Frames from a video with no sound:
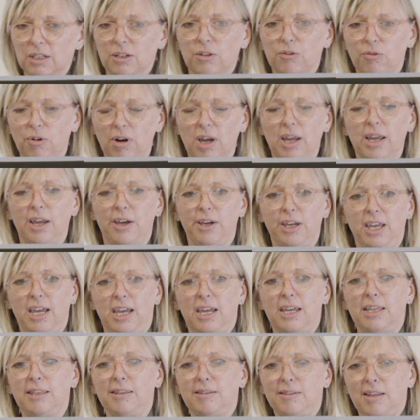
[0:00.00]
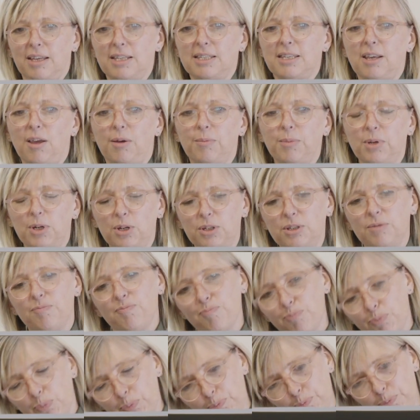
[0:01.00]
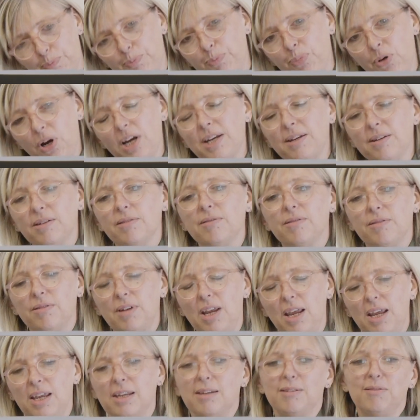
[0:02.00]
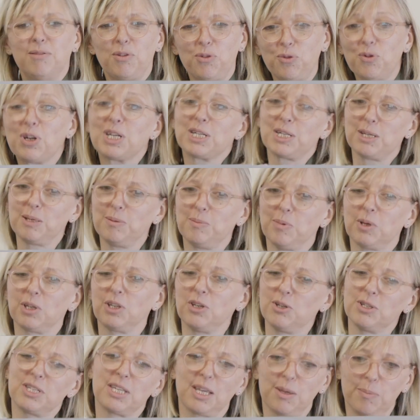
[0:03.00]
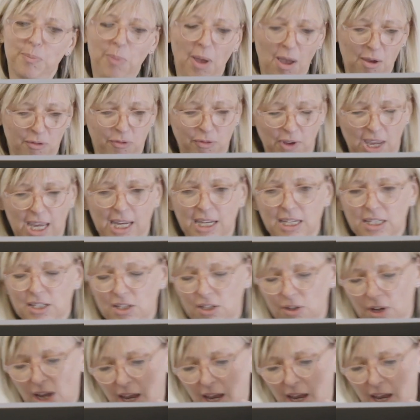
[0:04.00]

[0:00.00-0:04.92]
right, okay, that's it. I'm going to print in 3D, but using a puff ink to